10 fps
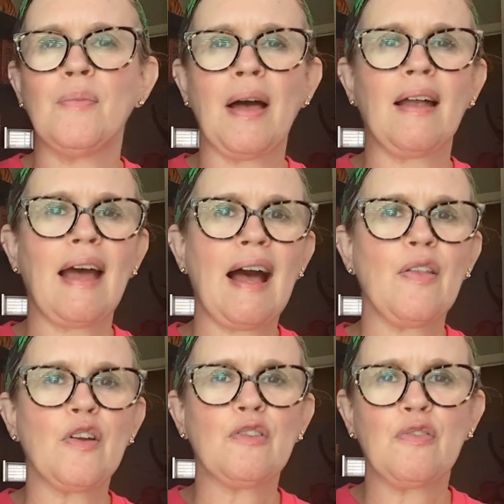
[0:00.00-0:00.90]
about
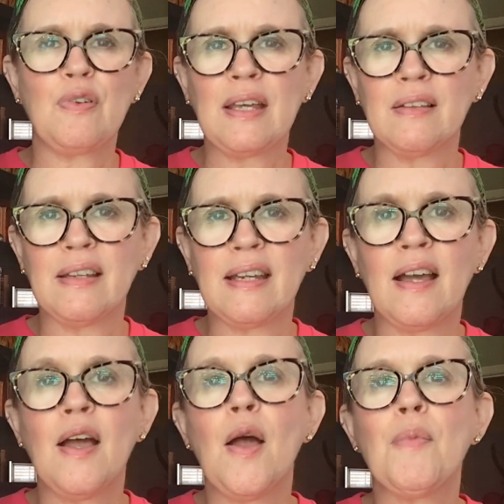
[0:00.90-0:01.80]
how they're
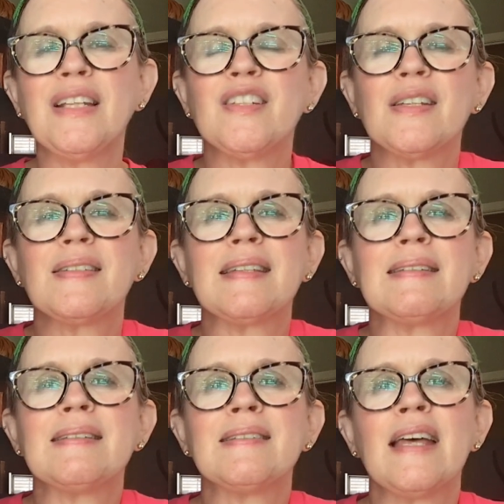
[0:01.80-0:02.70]
feeling, but just the
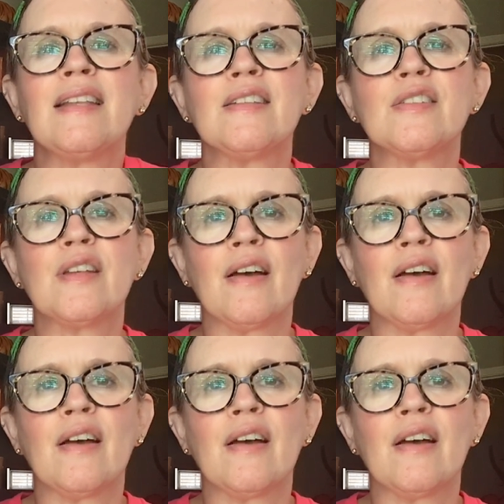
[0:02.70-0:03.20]
sense